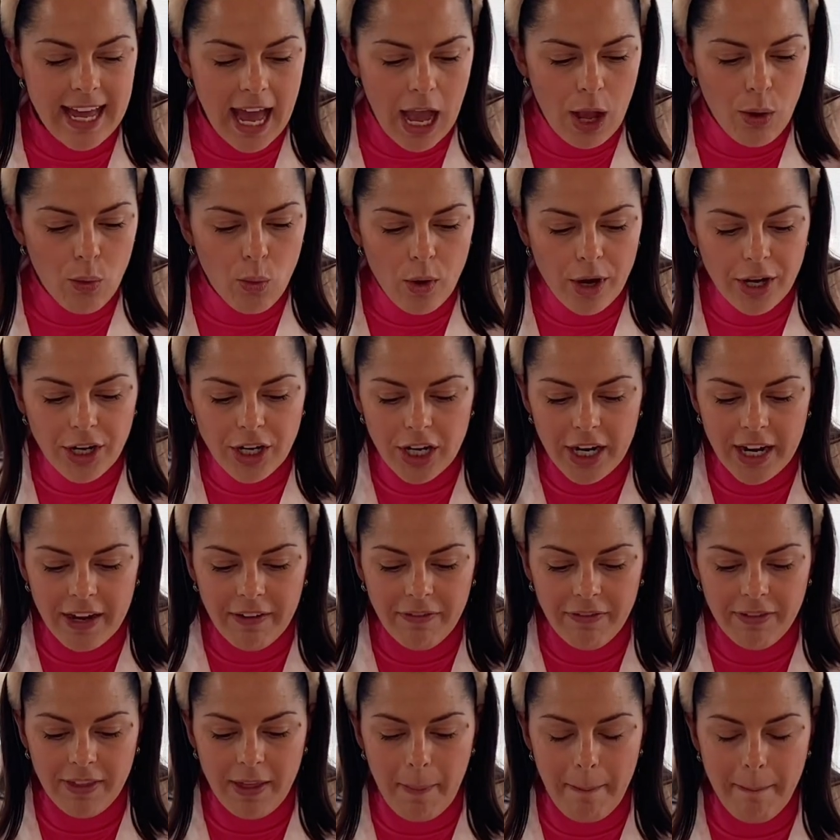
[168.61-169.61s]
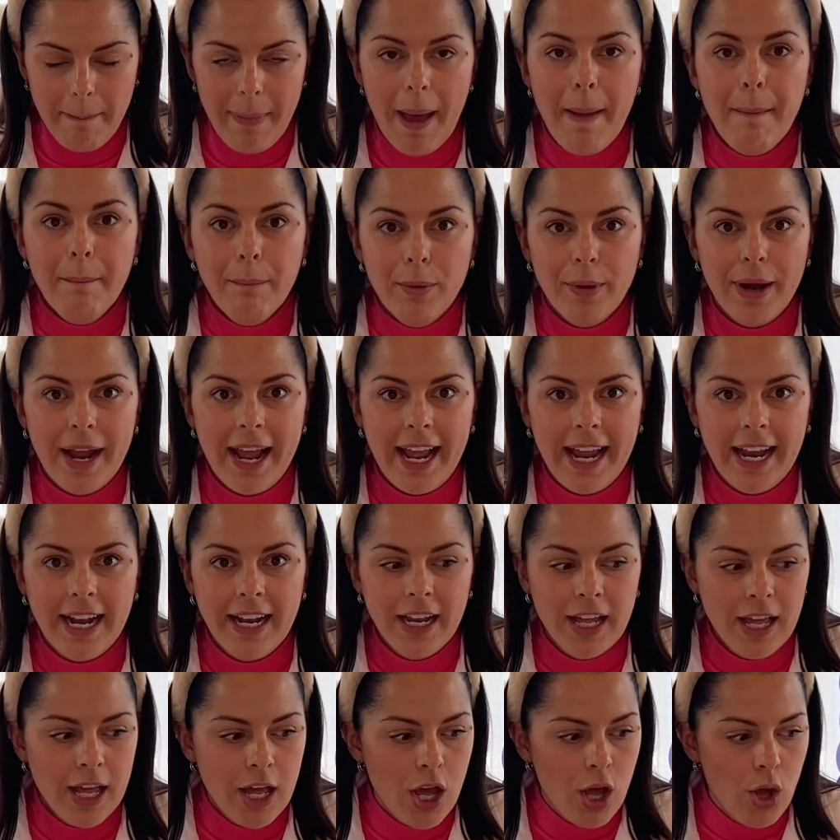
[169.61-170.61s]
I wonder if the
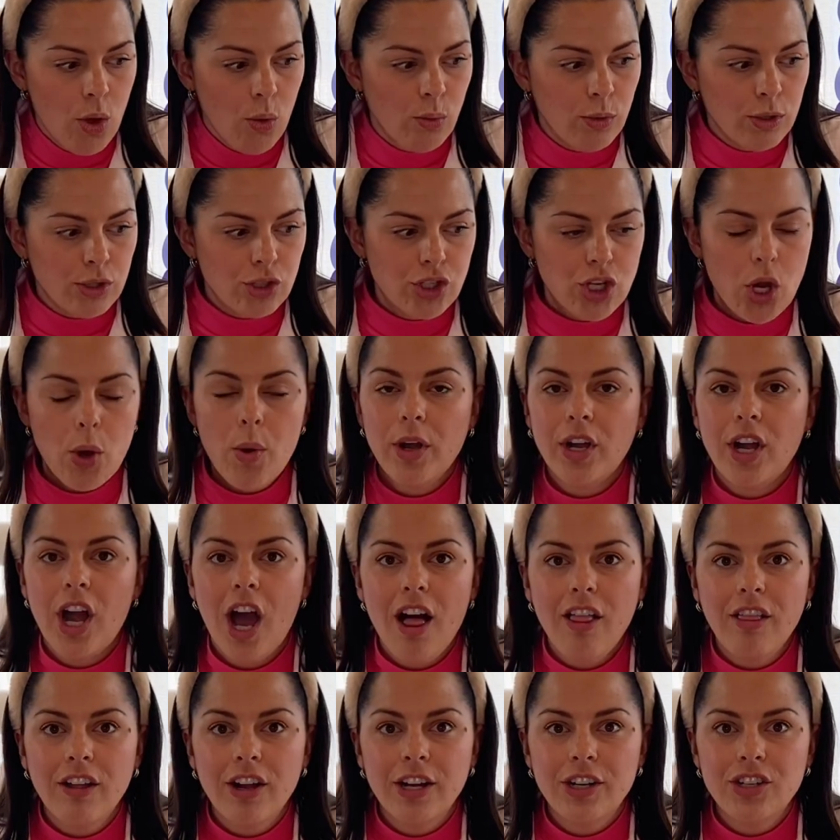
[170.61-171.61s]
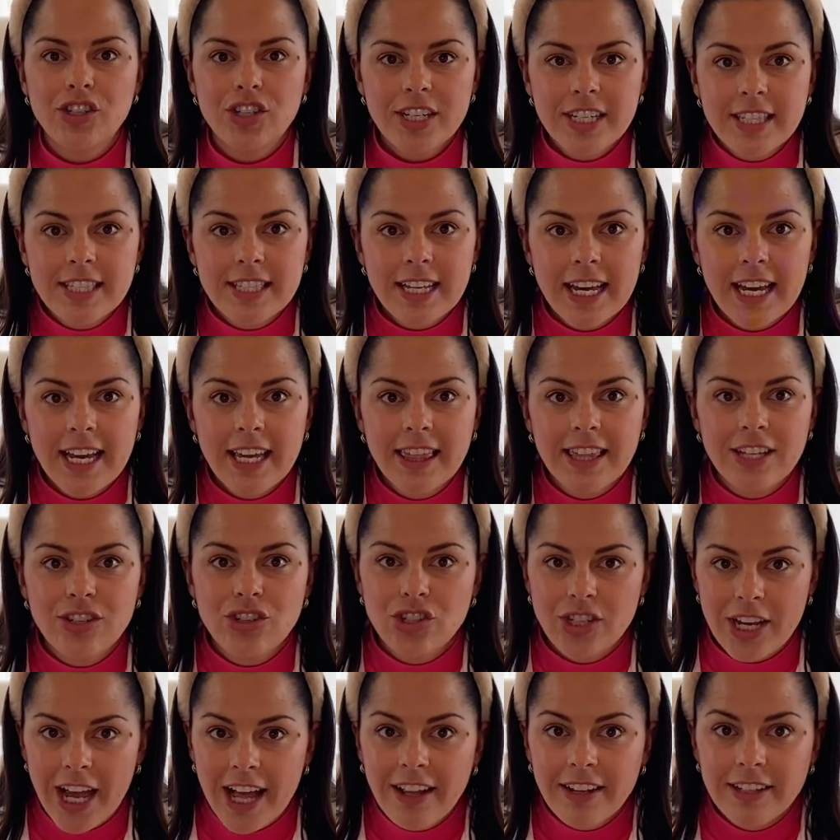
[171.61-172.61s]
membrane will show a color just like the
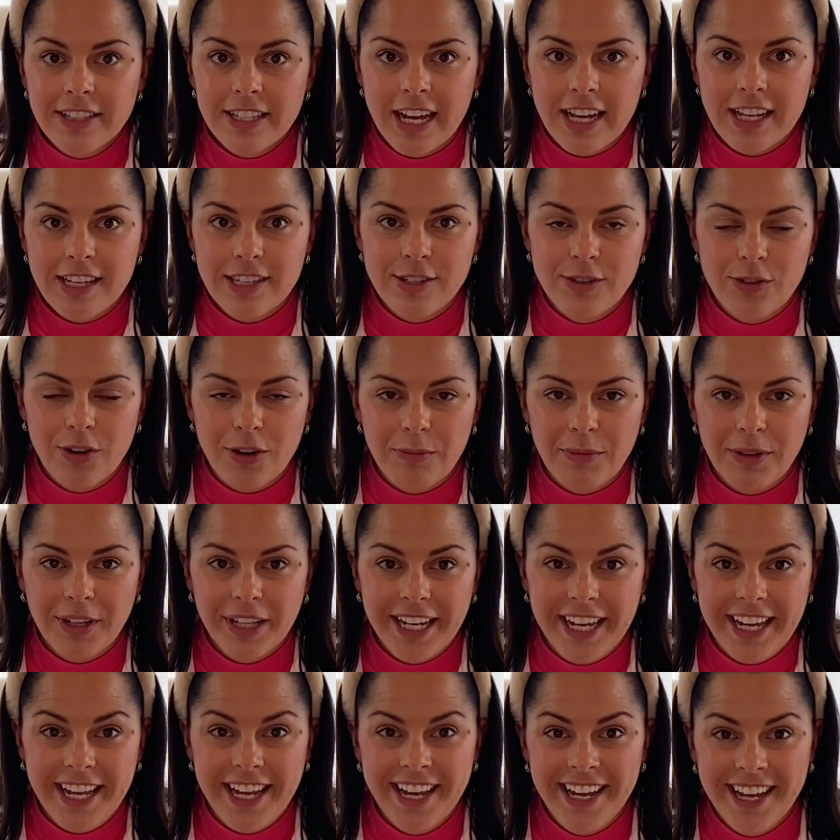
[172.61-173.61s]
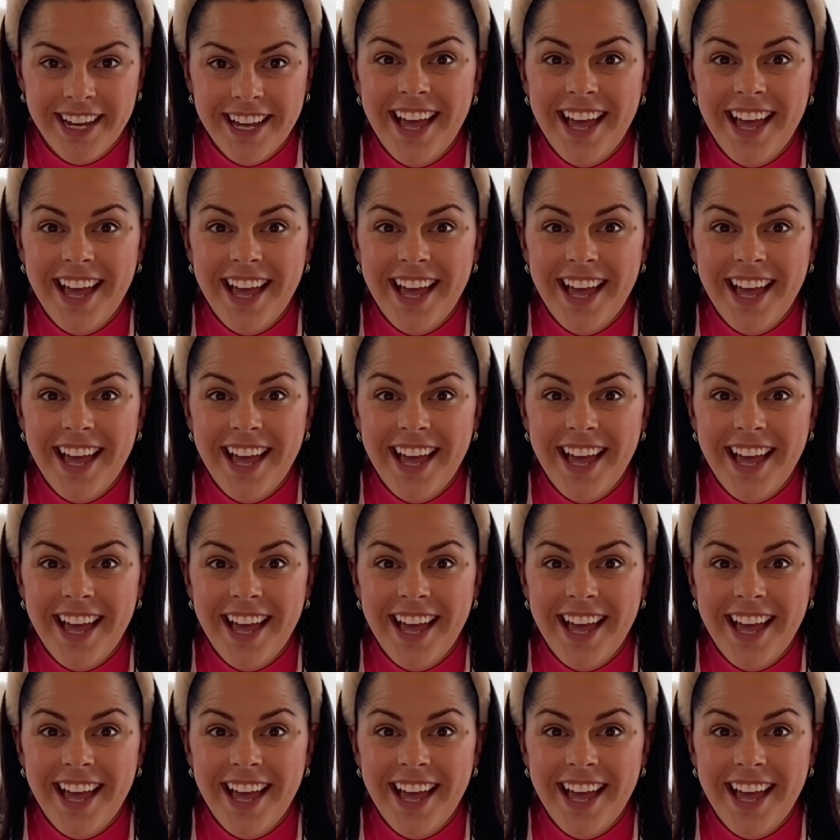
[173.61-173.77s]
shell does normally.